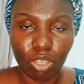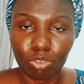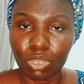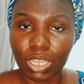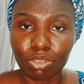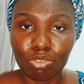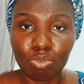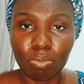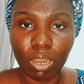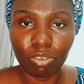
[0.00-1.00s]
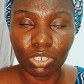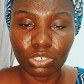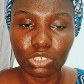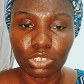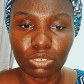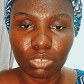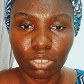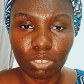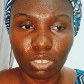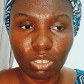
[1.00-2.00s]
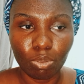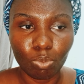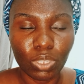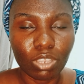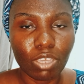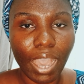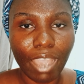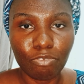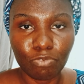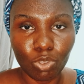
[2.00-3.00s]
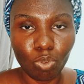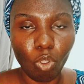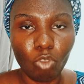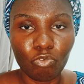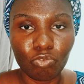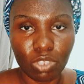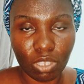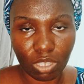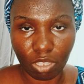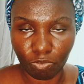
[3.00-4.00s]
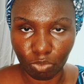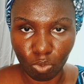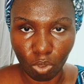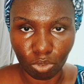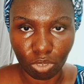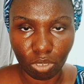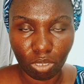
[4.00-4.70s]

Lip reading: You cannot do marriage with the eye view of this sinful world.